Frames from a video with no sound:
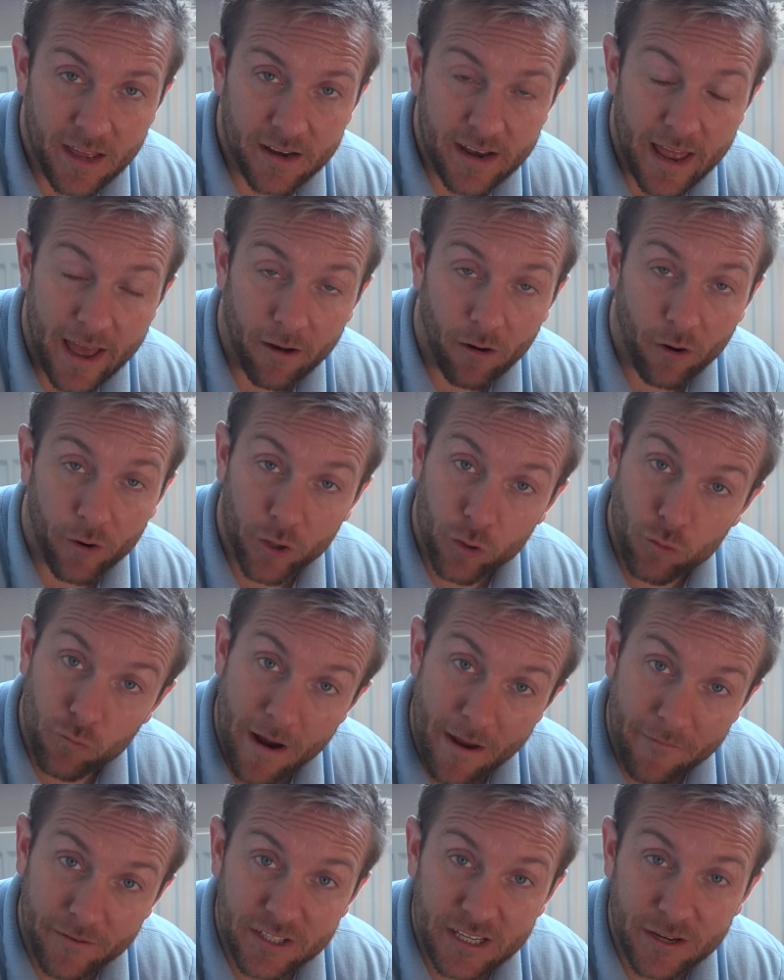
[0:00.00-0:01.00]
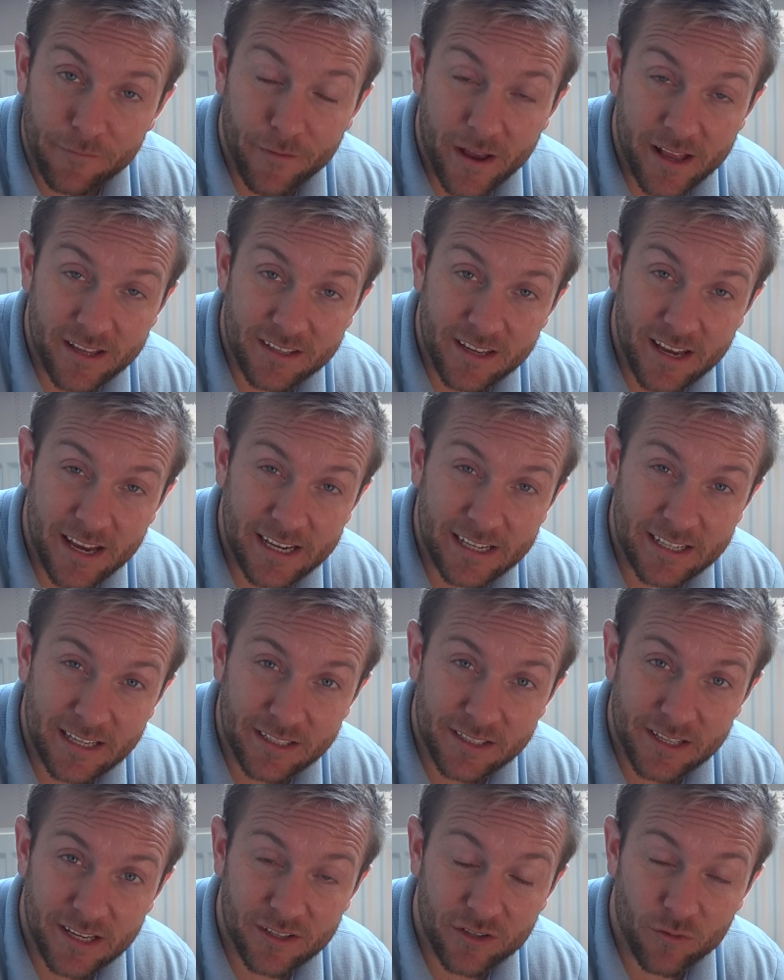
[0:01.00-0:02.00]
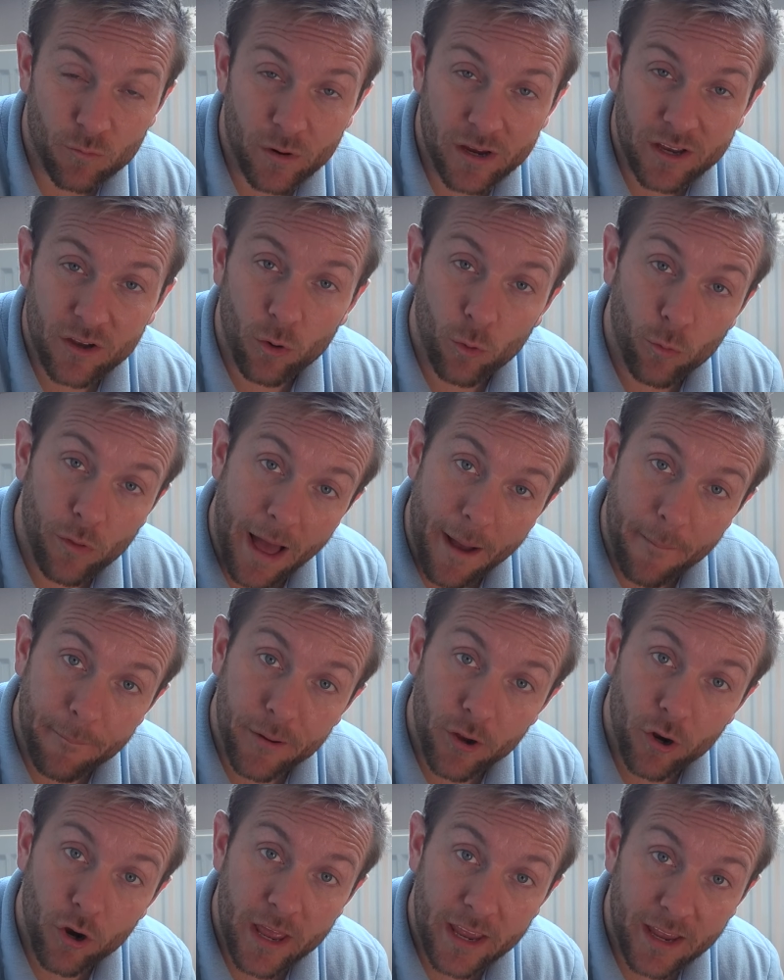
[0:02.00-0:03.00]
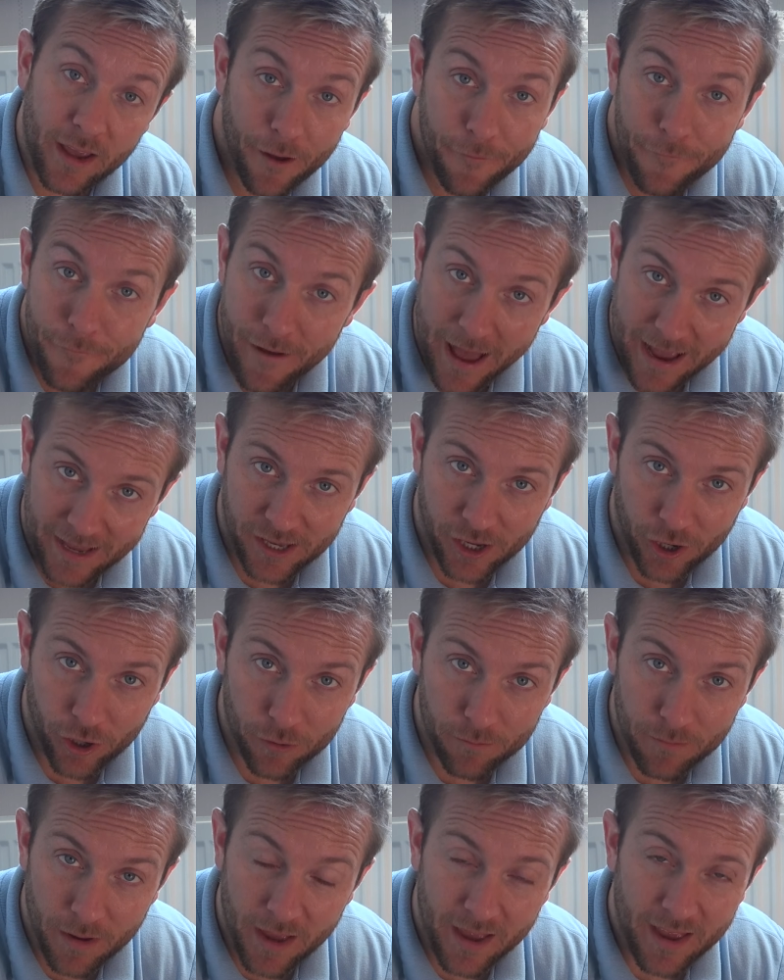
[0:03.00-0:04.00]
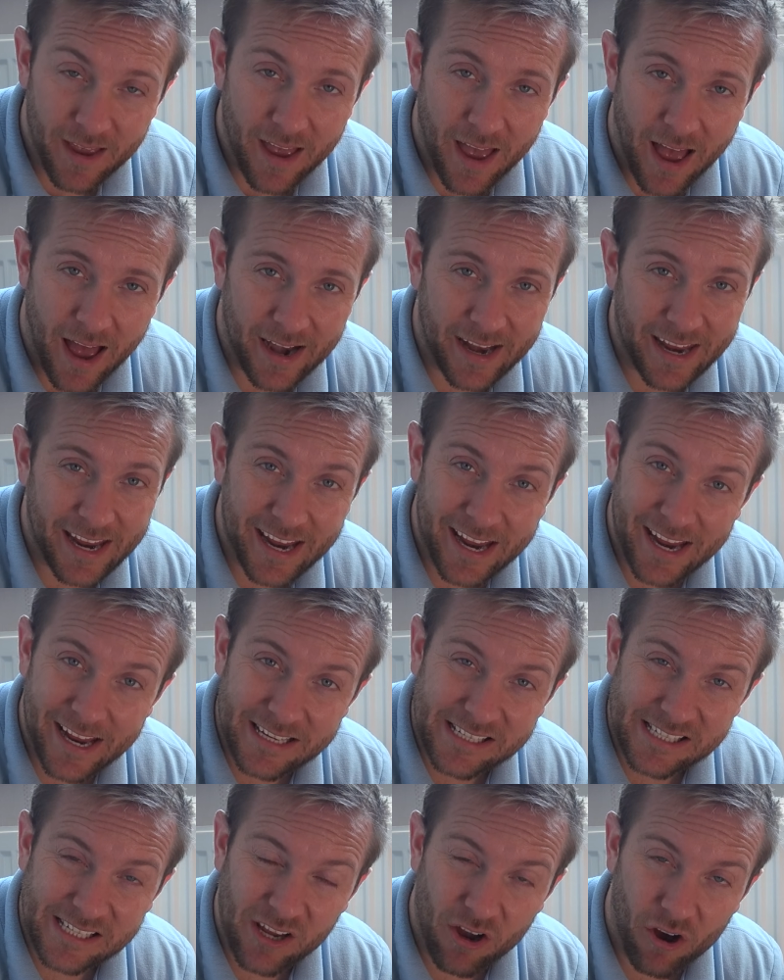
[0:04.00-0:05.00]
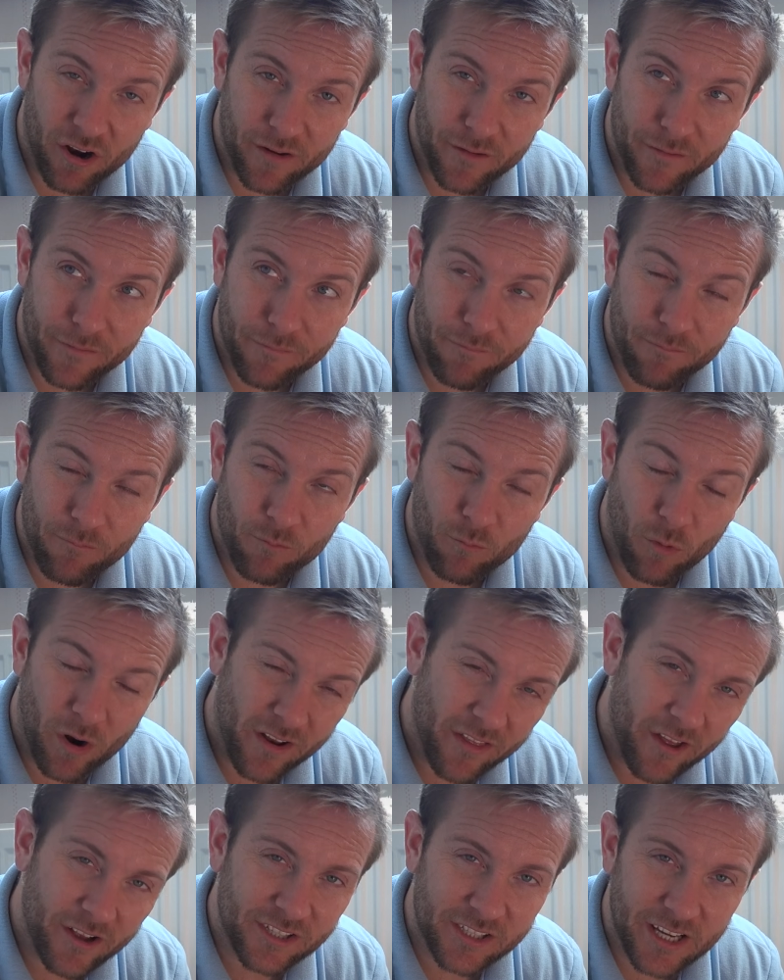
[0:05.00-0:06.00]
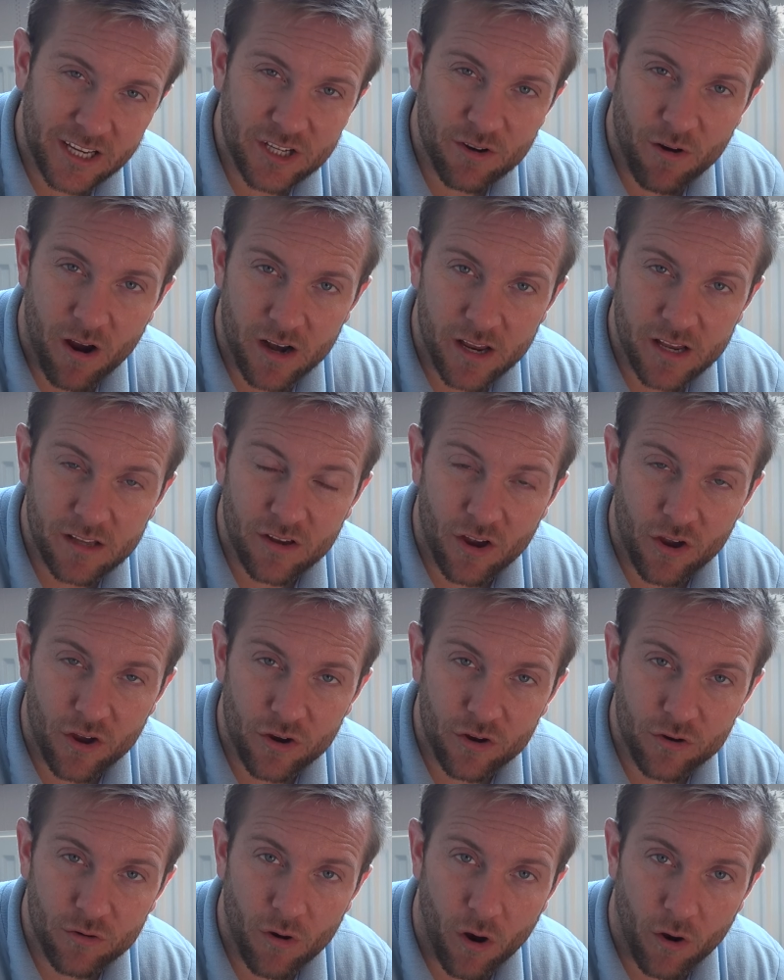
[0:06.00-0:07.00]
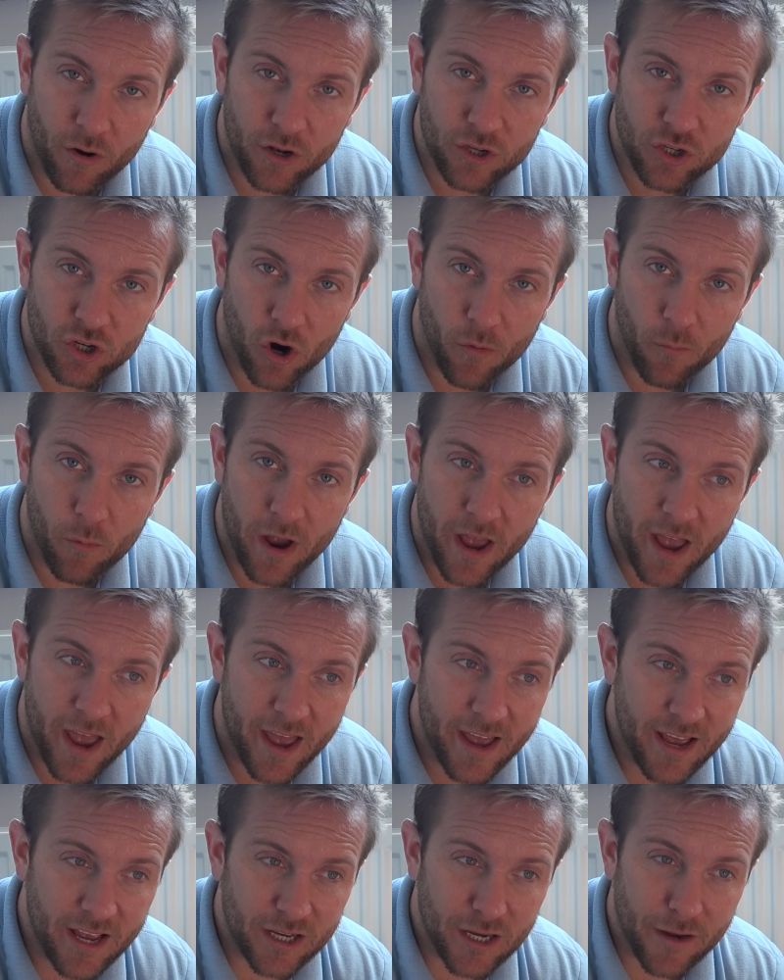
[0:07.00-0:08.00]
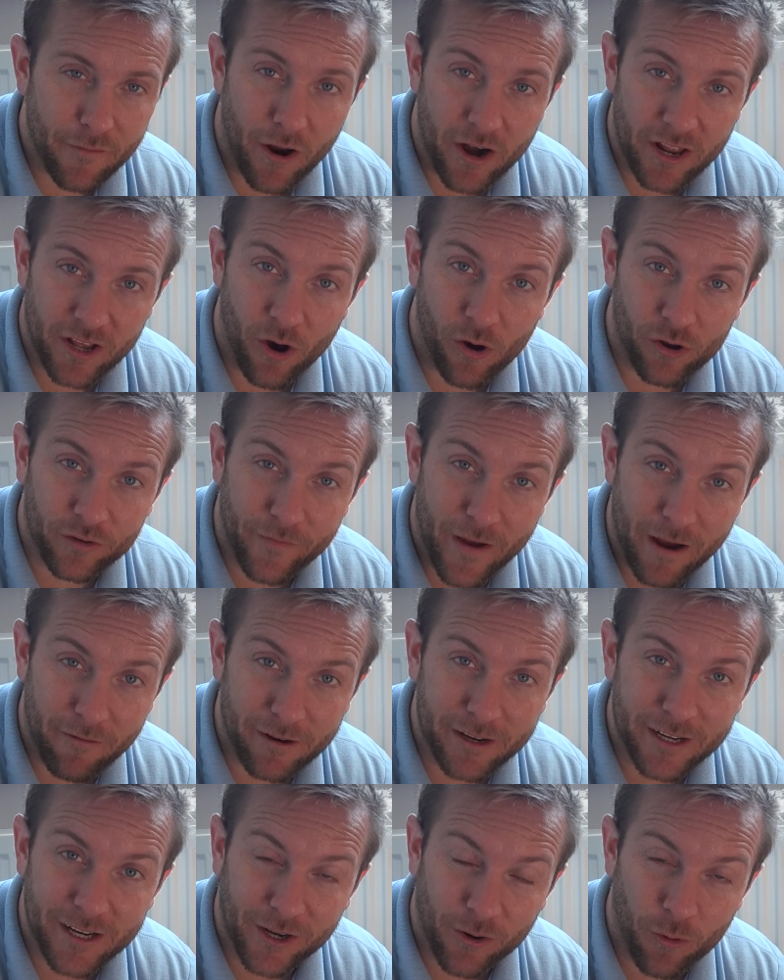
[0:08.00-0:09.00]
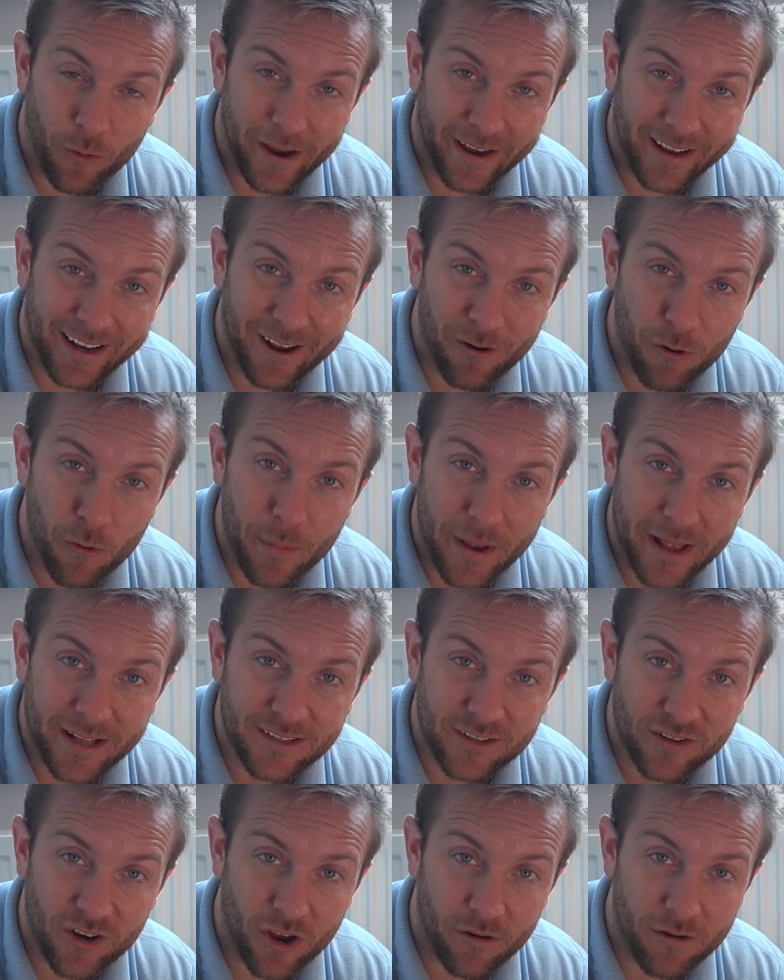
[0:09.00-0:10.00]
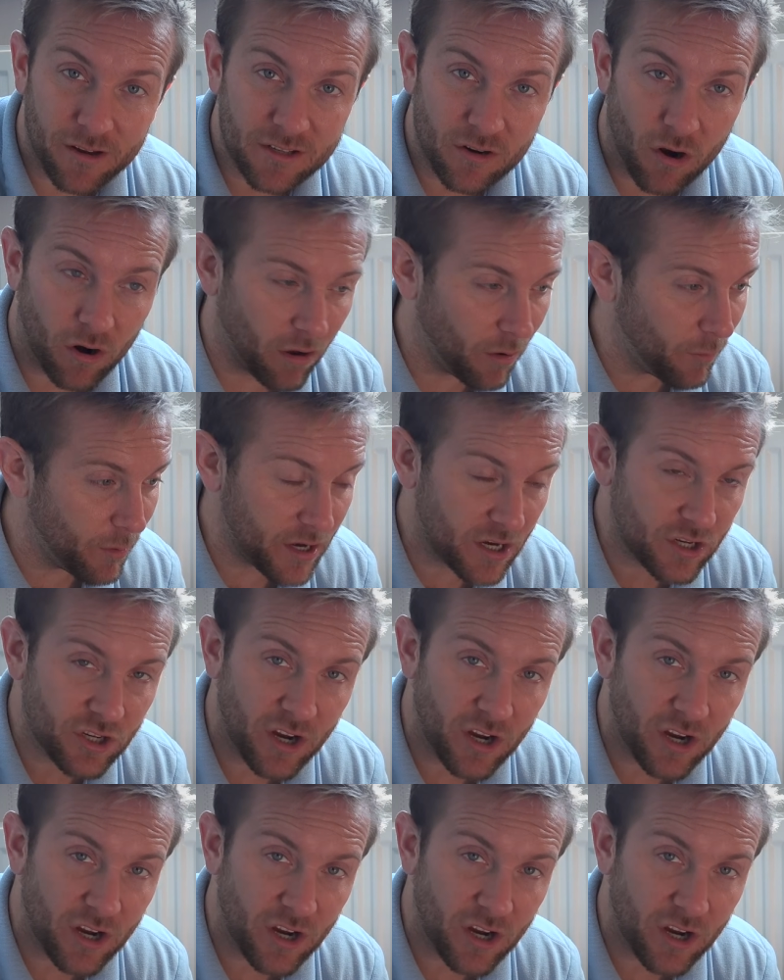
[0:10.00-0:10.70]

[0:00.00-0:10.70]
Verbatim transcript: Now, on a gravity-fed heating system, we call that pulling a vacuum. And it is kind of one of those things you only do on a job where you've only got a very quick little bit to do. It's not like when you're